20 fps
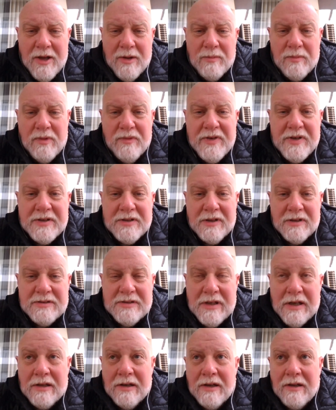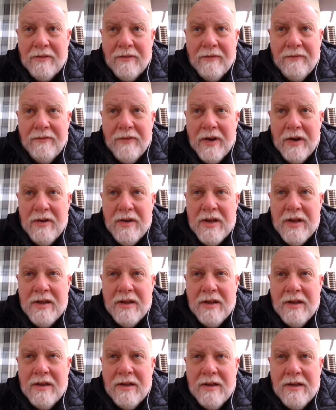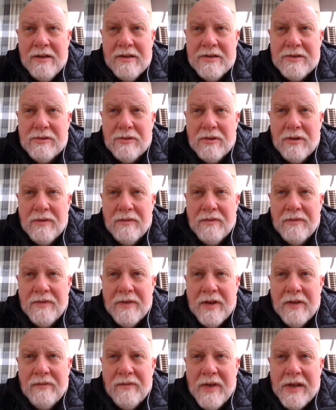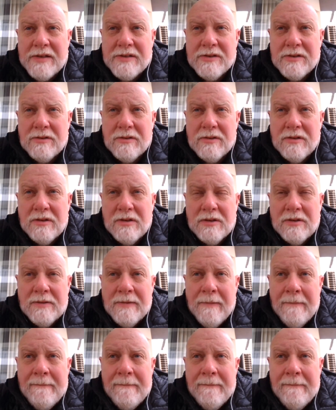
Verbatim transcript: The movie starts out very sort of conventional